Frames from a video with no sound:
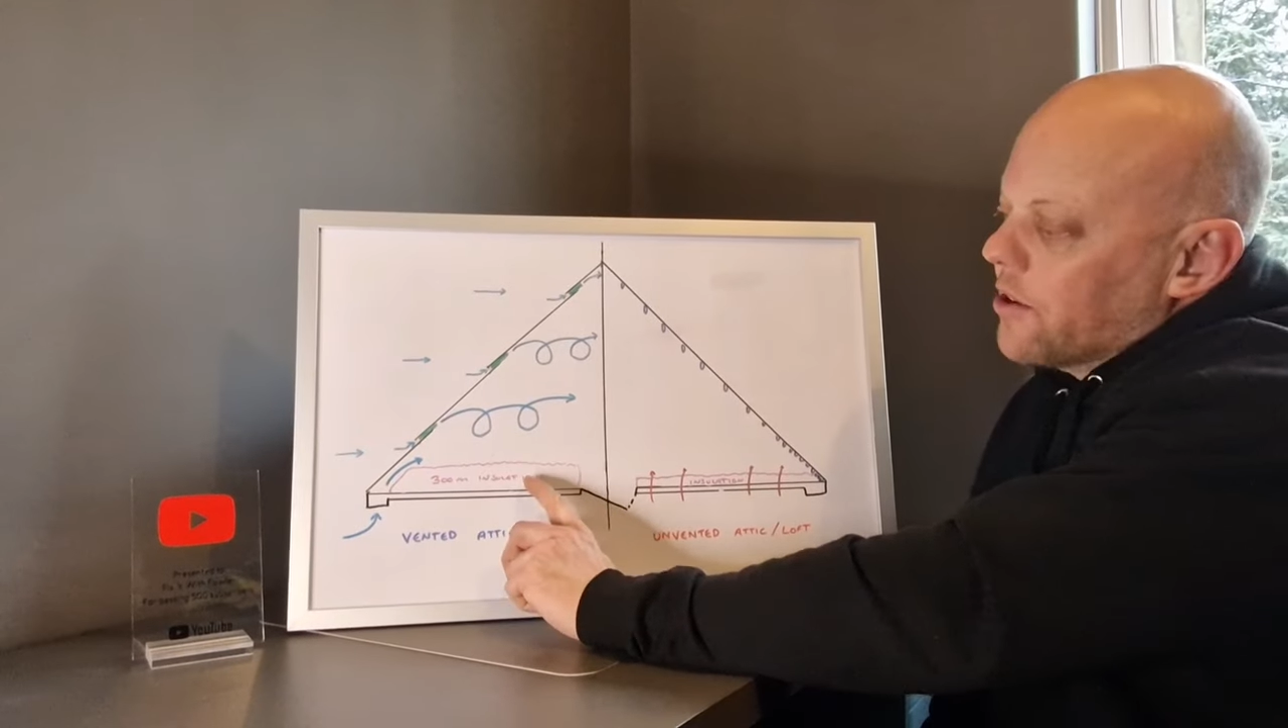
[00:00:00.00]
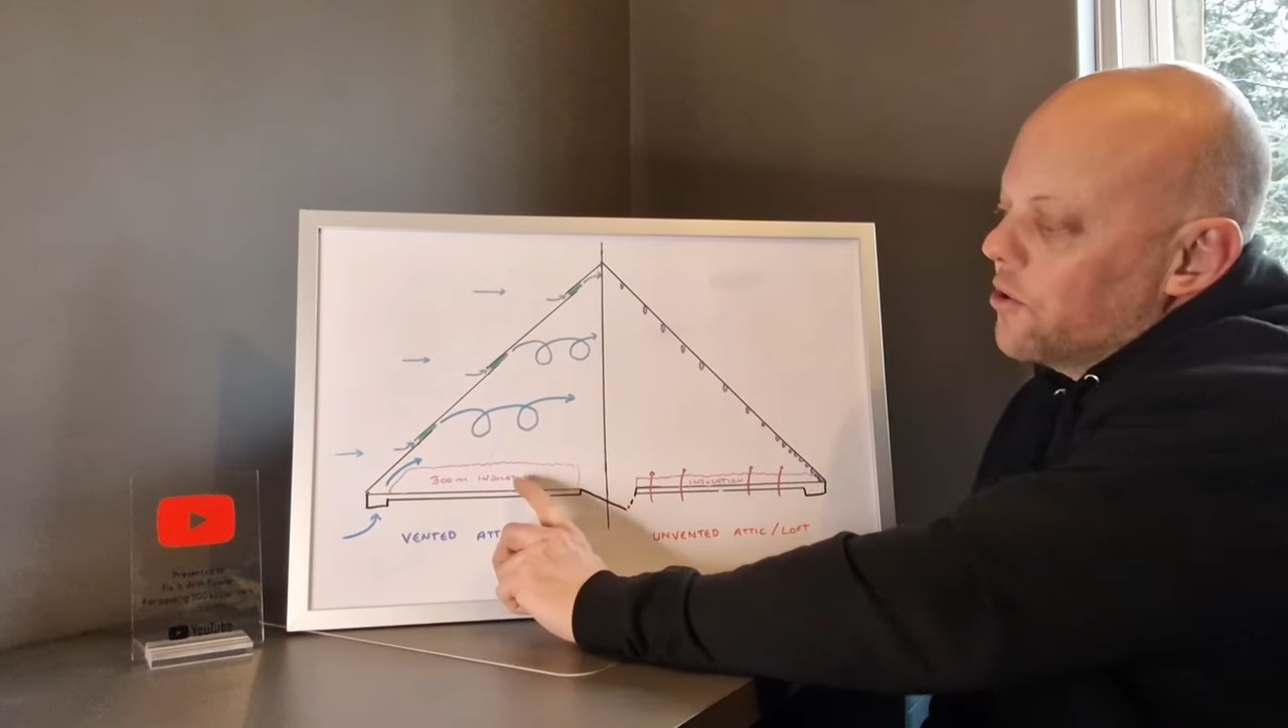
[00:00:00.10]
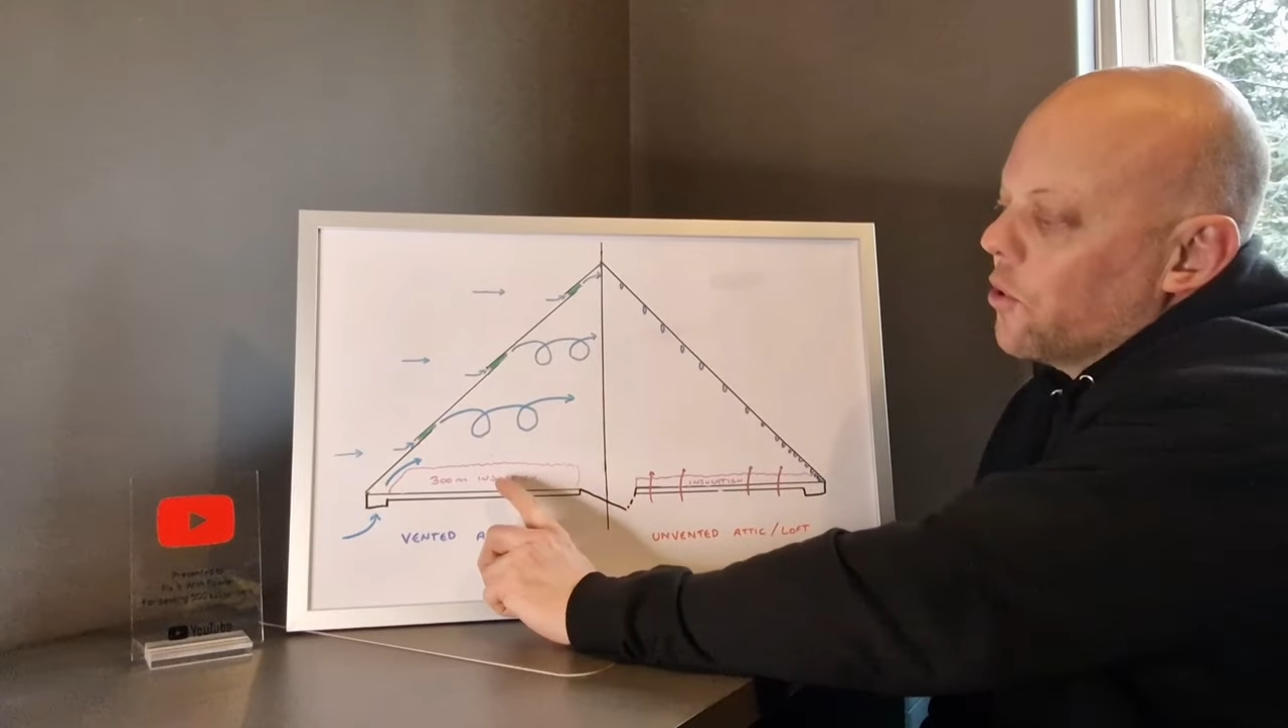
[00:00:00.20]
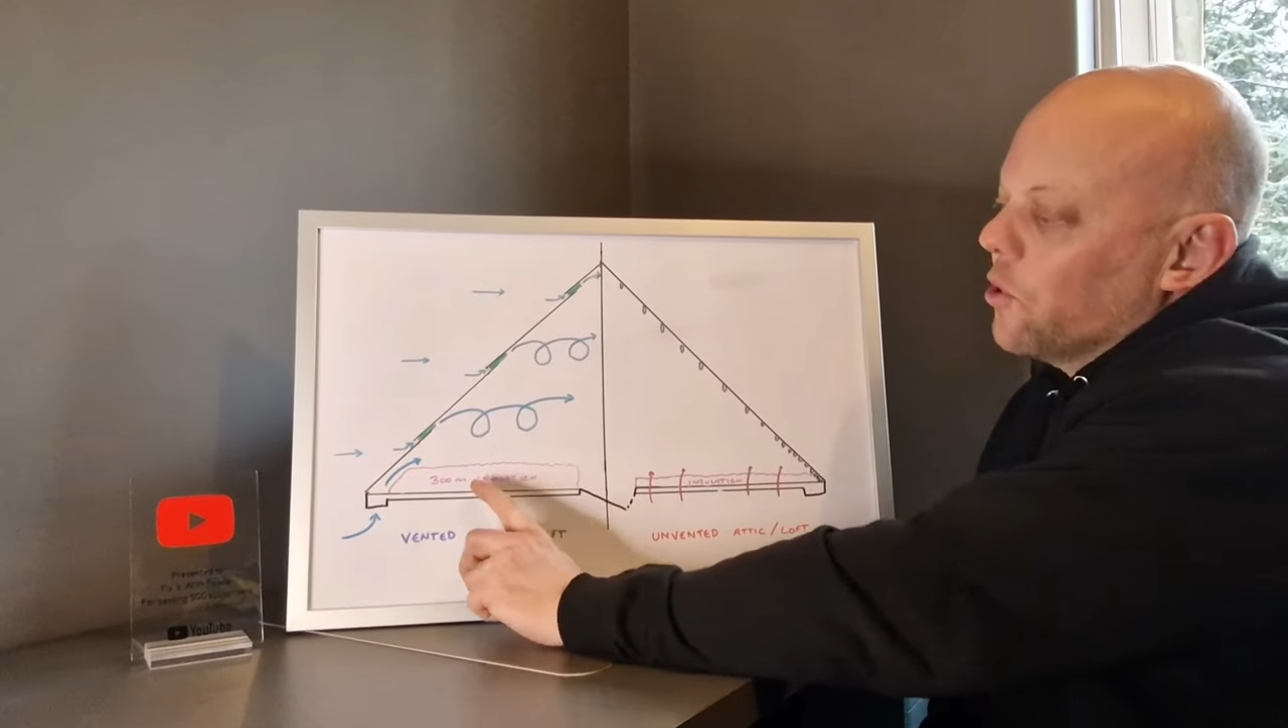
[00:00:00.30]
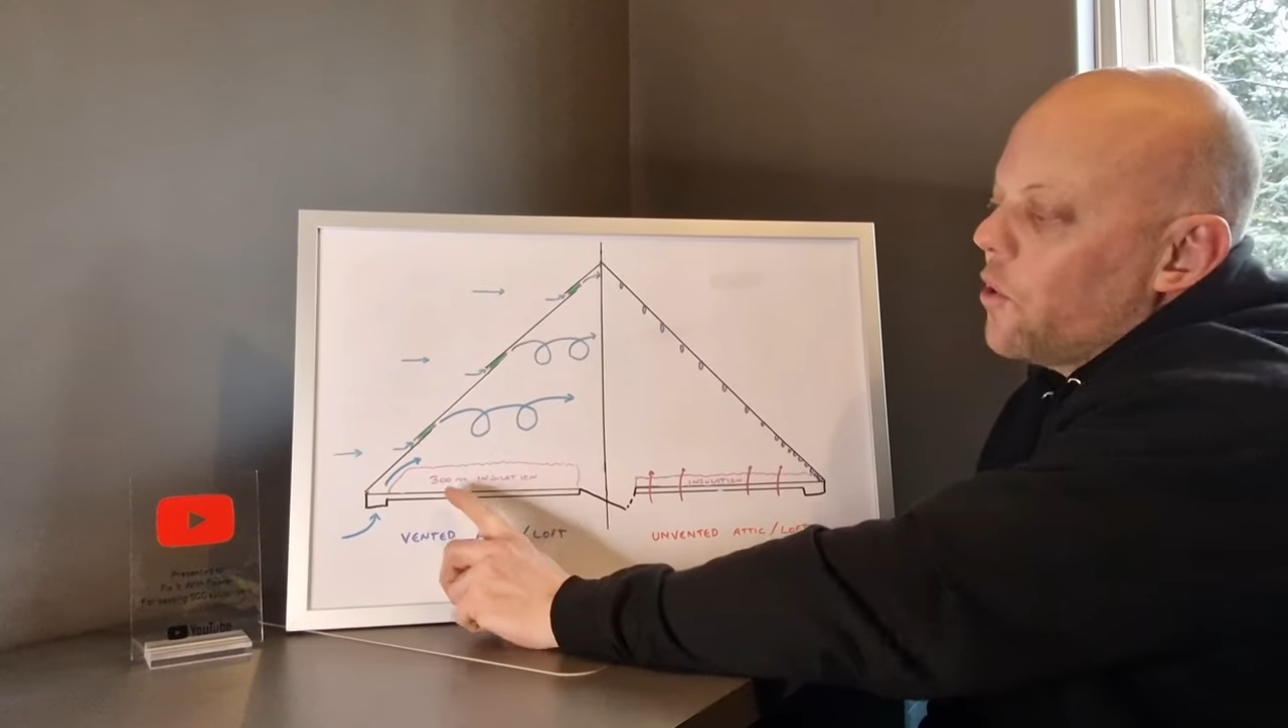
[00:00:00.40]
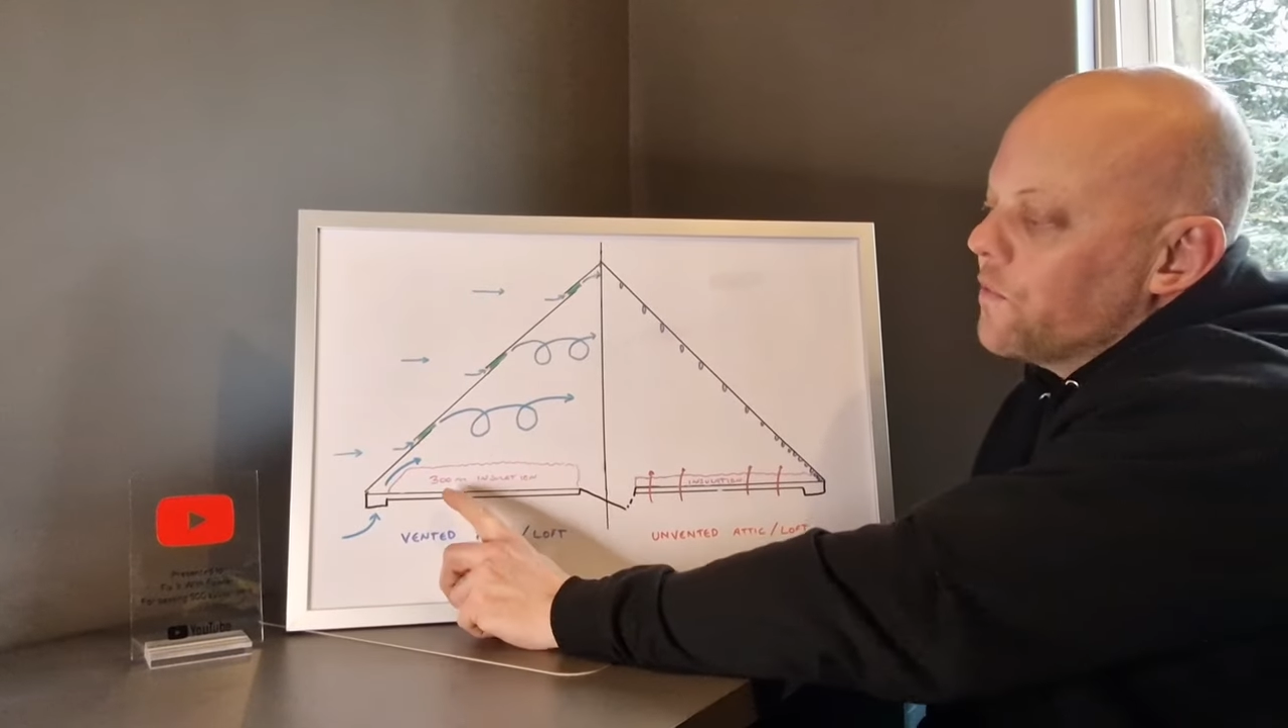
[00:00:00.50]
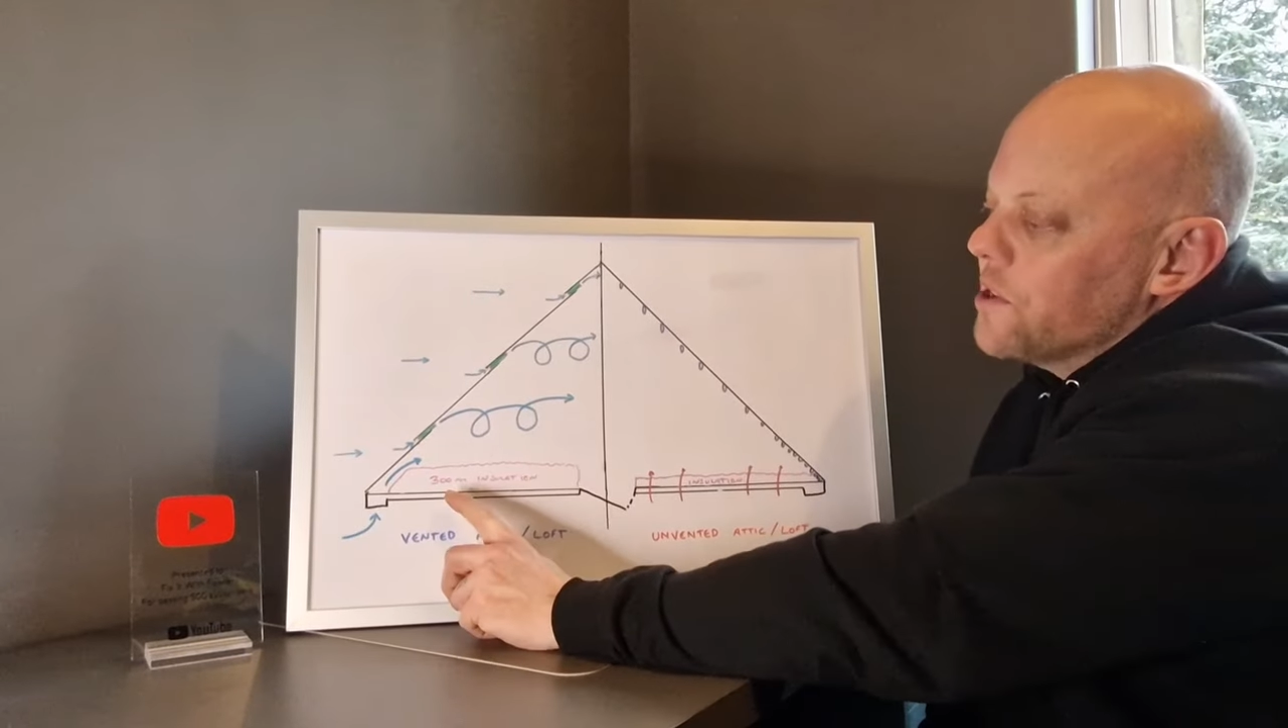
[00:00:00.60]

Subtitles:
your loft